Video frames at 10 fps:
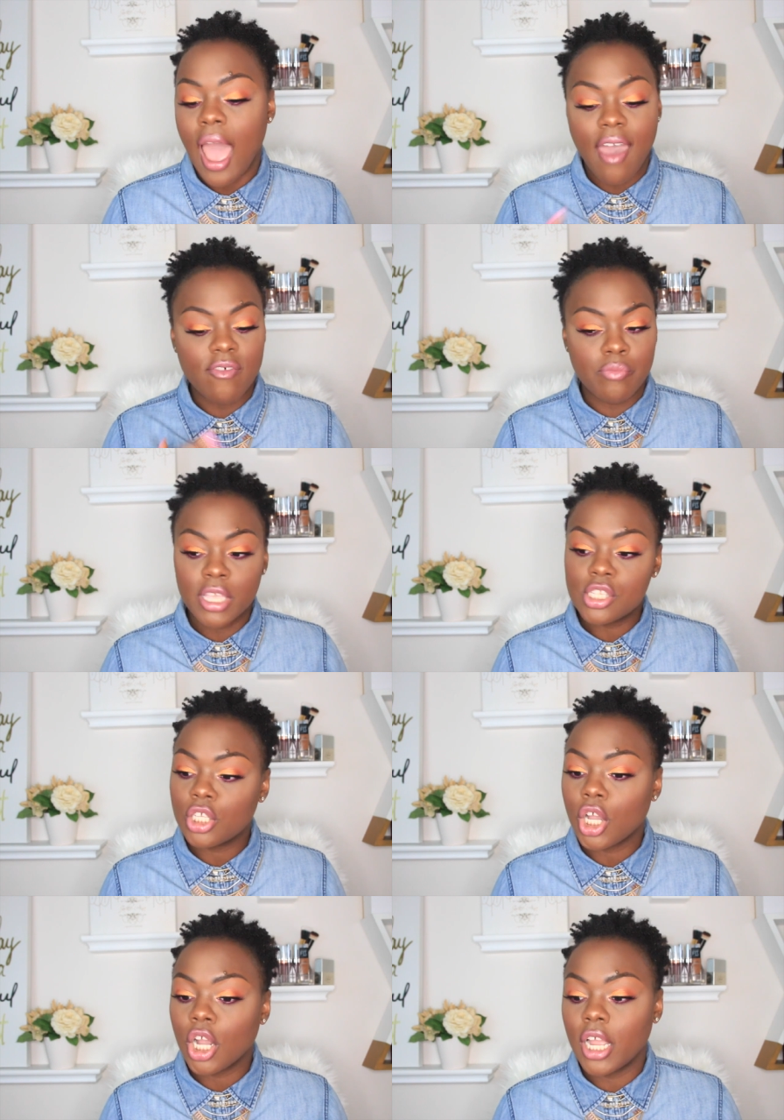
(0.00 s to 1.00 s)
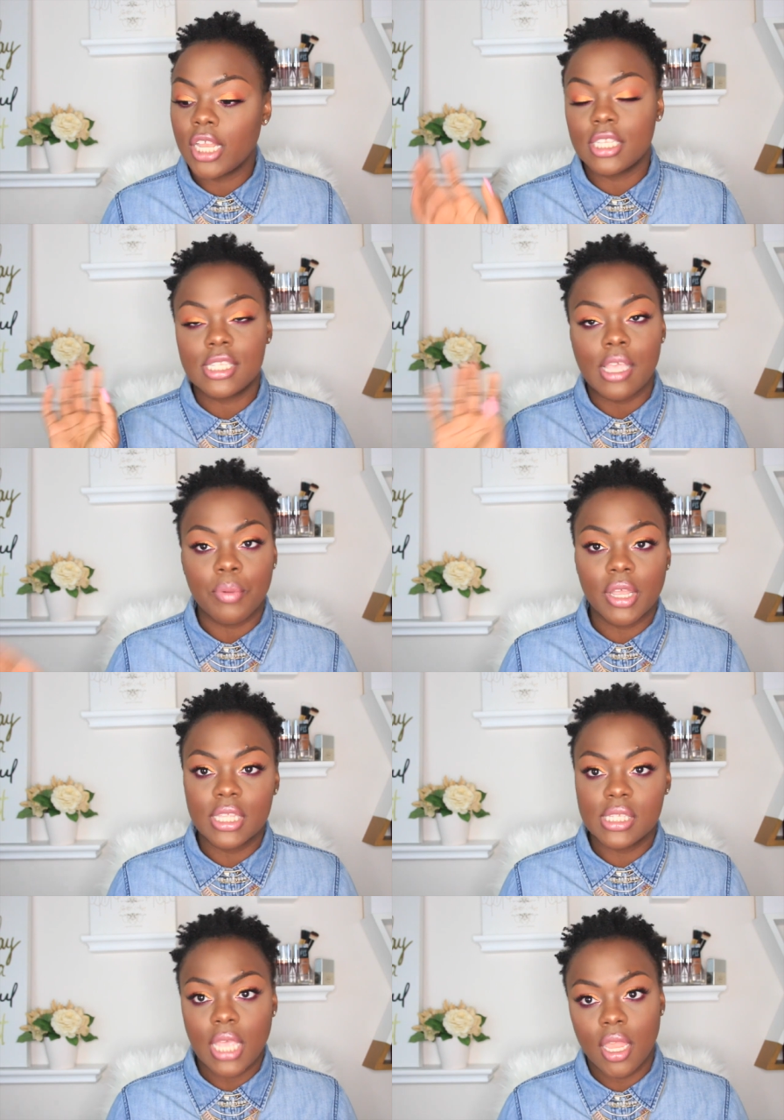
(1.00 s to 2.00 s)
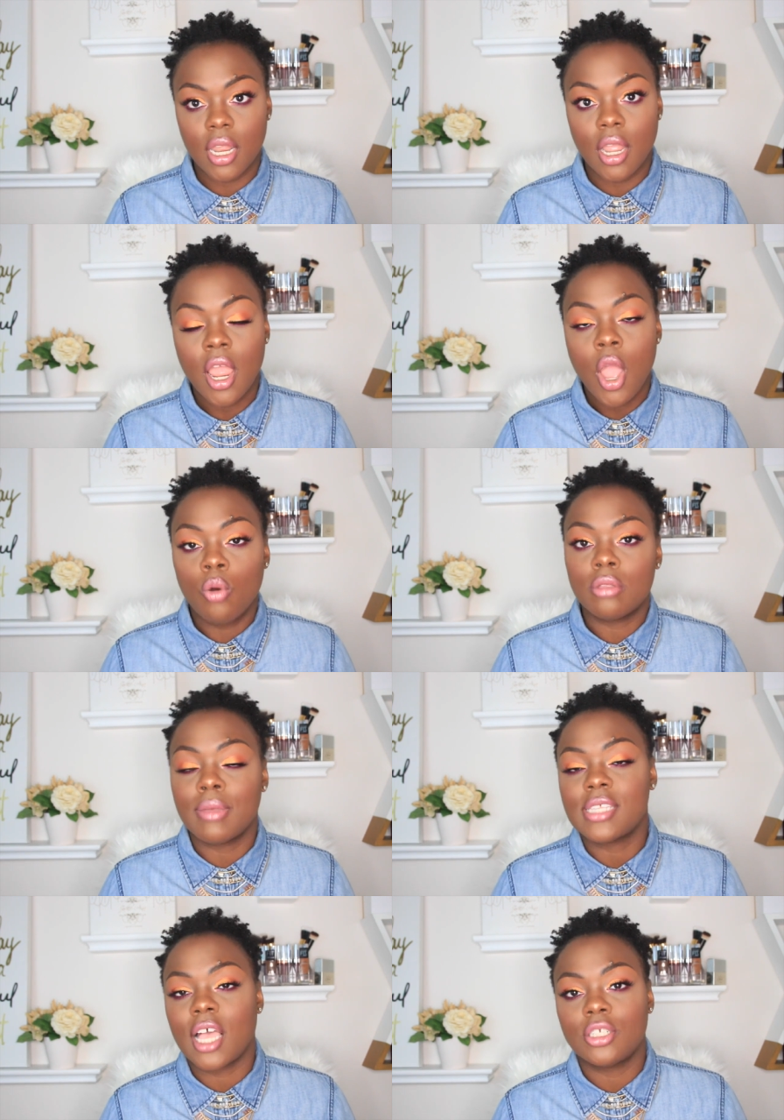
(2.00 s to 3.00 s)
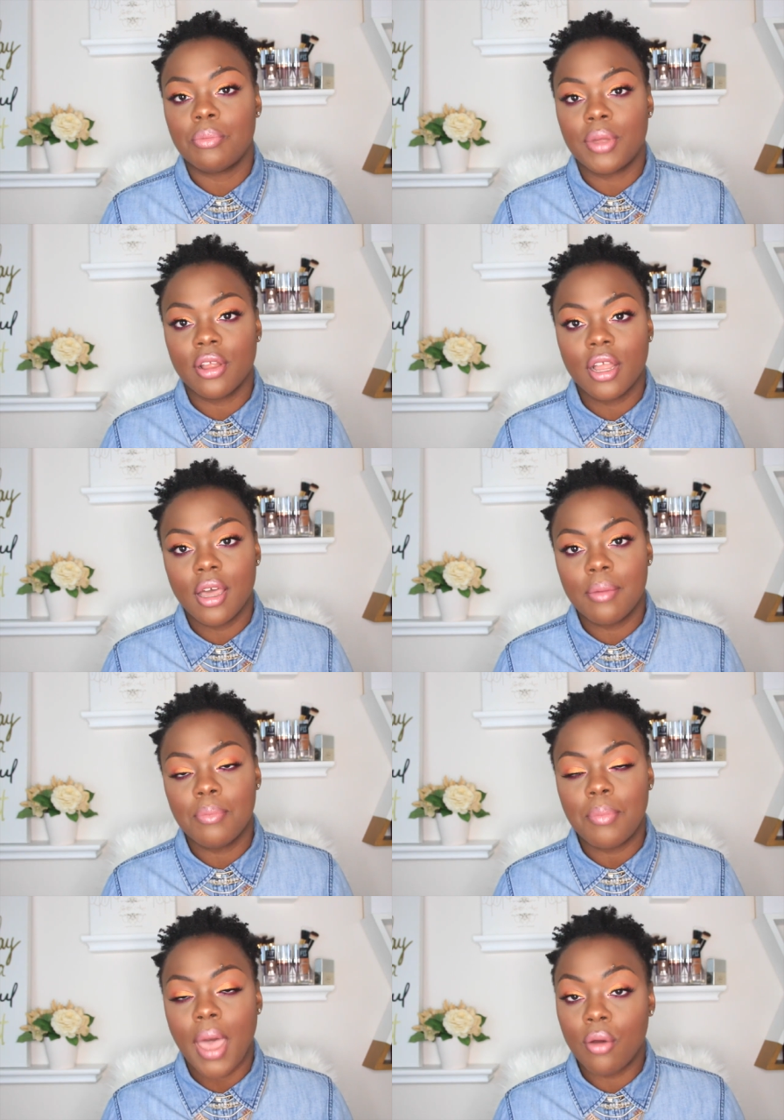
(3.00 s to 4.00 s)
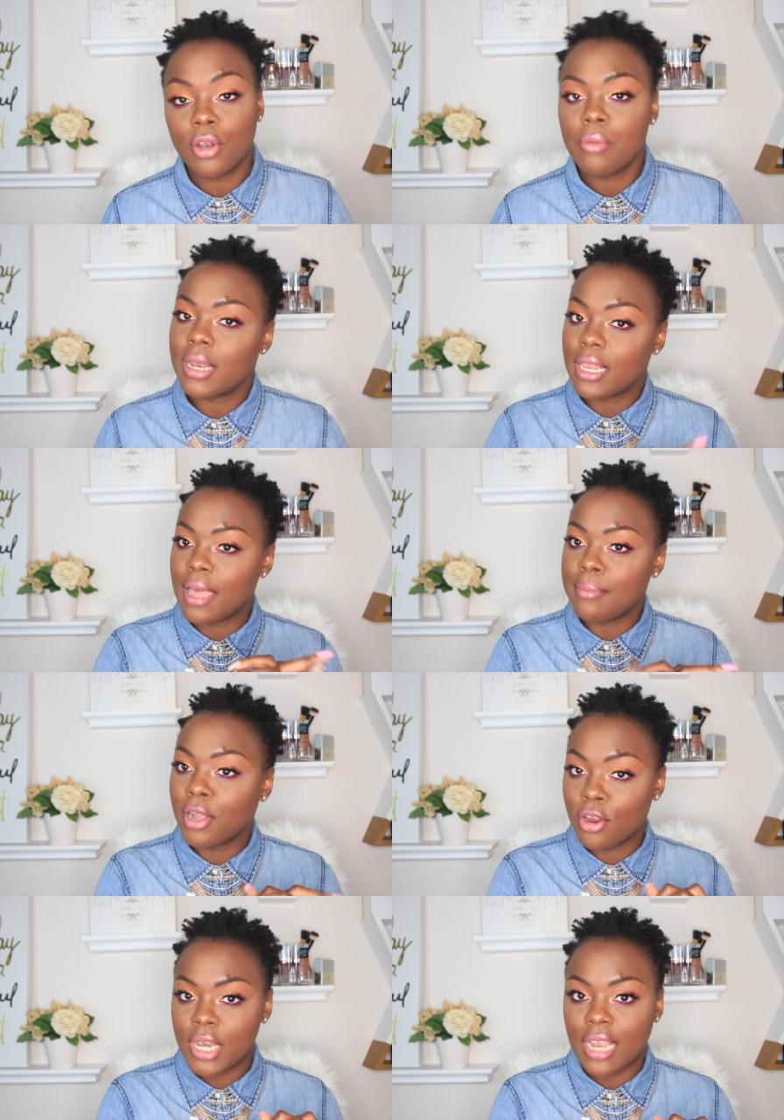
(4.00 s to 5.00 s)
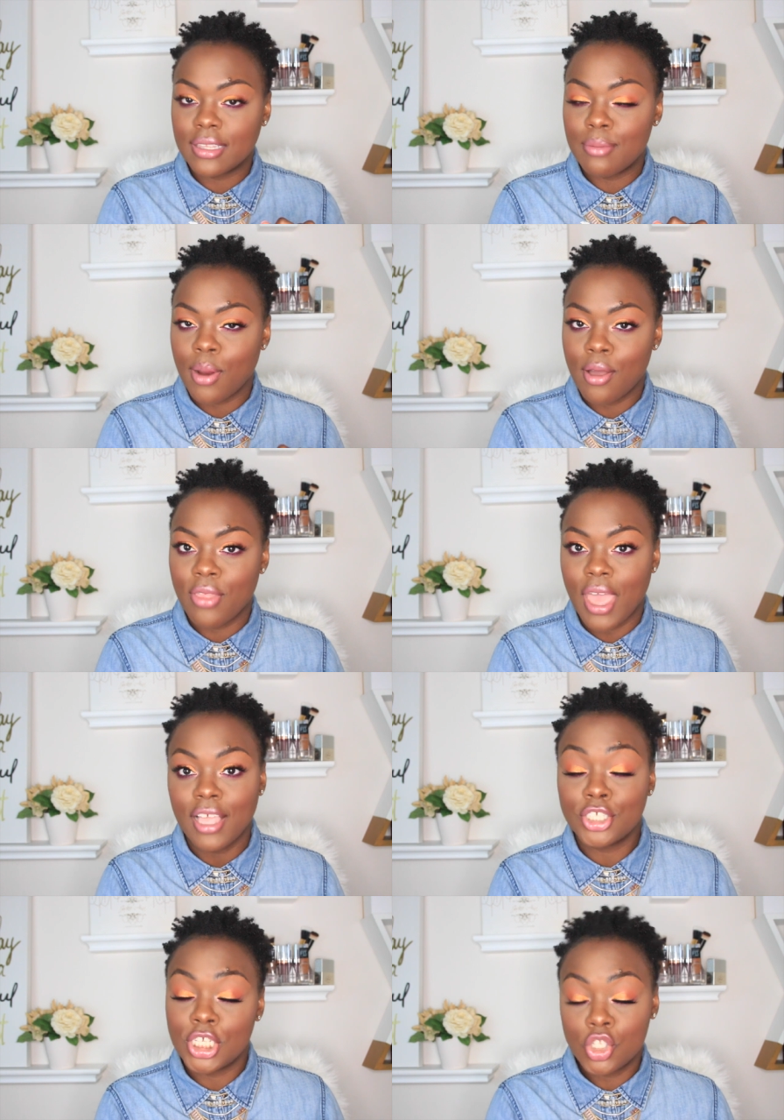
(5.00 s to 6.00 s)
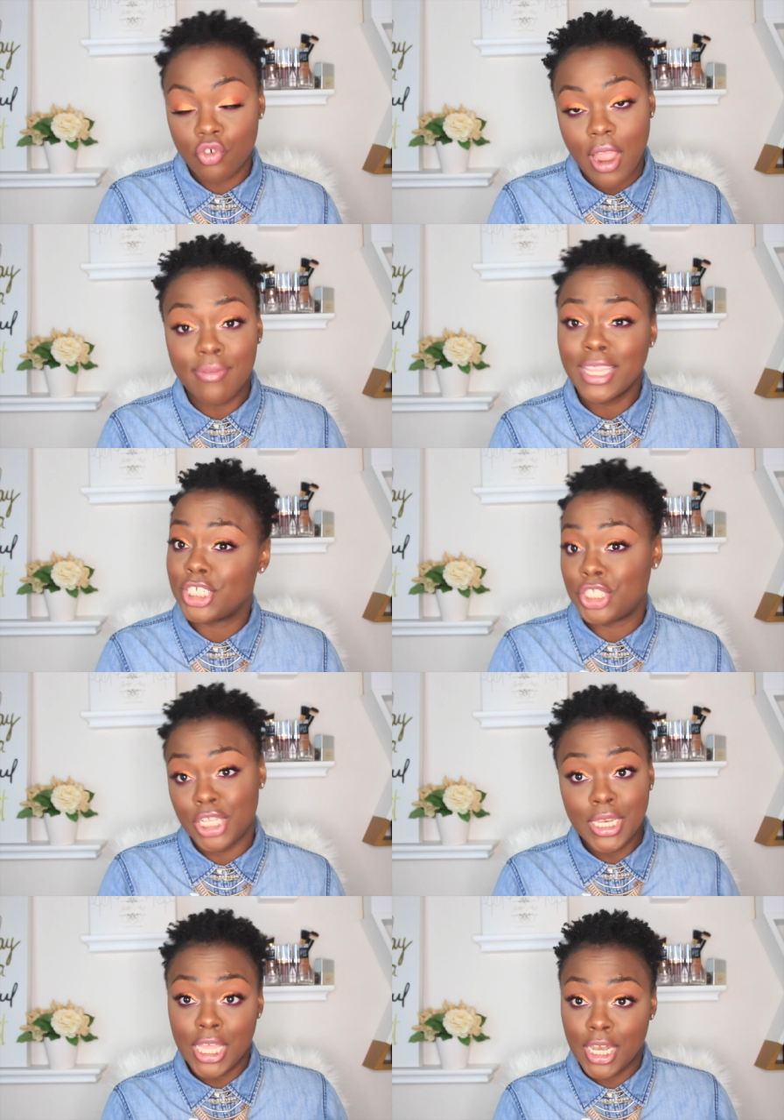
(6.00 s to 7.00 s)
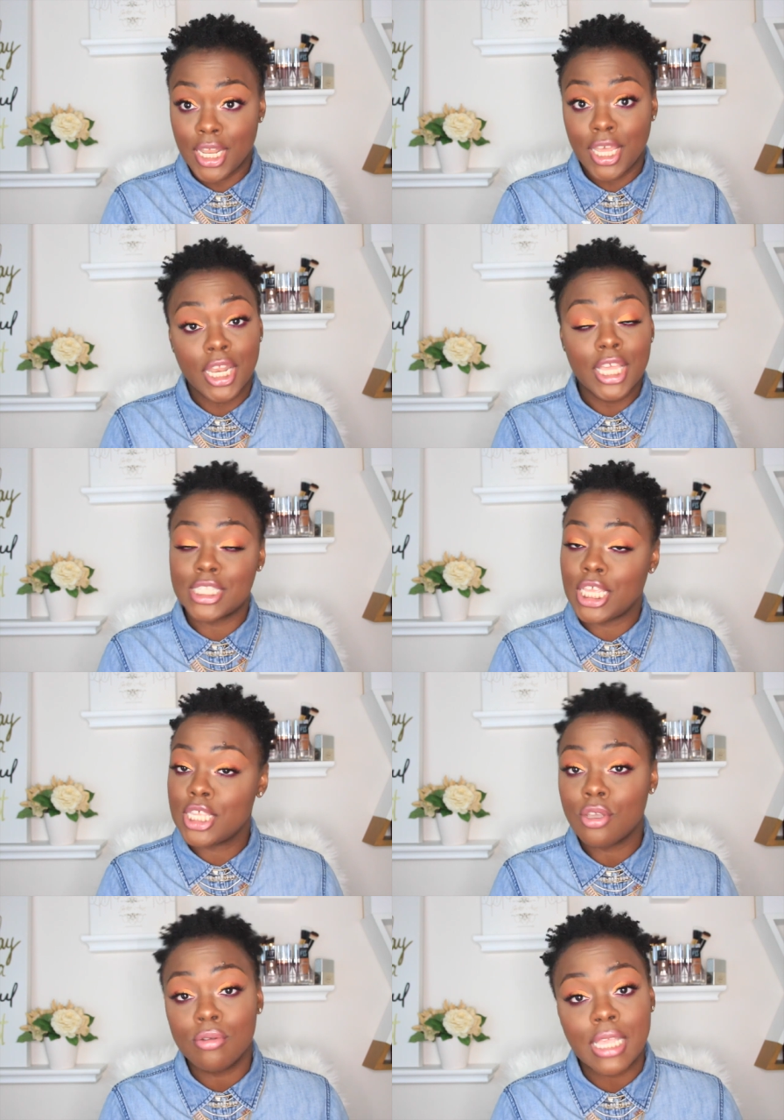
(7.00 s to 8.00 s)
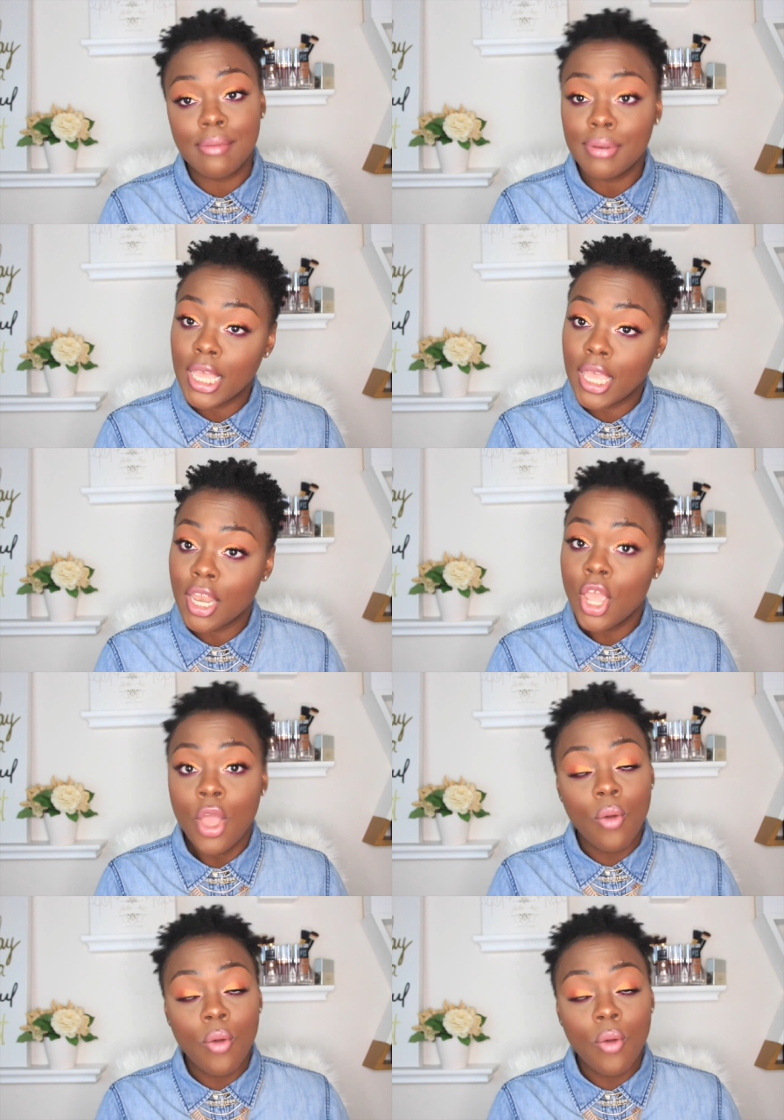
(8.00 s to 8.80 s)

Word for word: I have mixed her in a separate container with my Sasha Buttercup powder, but I let my girl Natalie borrow that because she's traveling and she needed it, honey, because the East Coast ain't playing